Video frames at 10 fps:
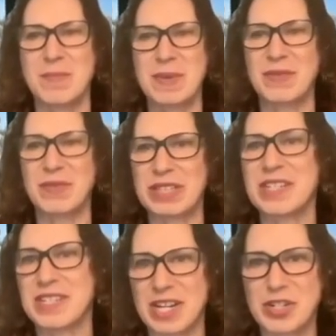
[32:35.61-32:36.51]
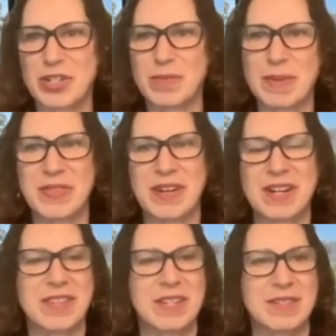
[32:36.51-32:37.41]
being really intentional about that,
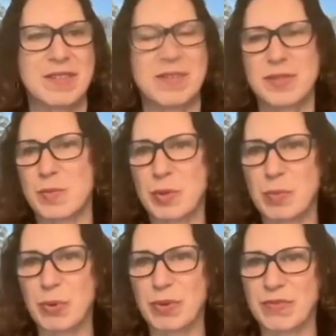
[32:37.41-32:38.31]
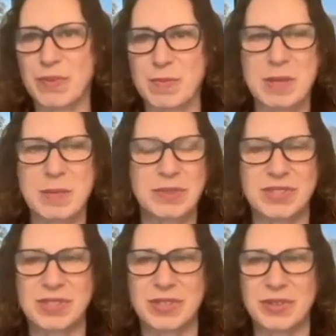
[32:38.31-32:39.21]
I think is super important for
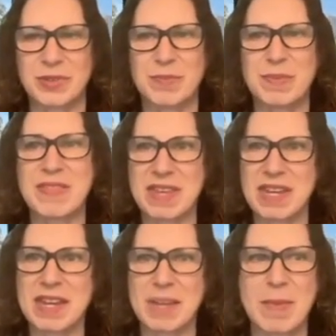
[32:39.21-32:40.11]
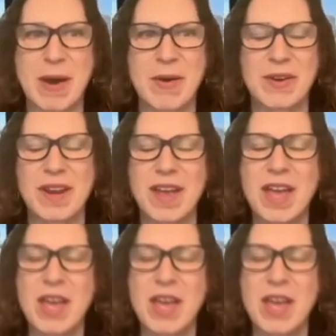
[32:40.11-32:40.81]
people to be thinking about.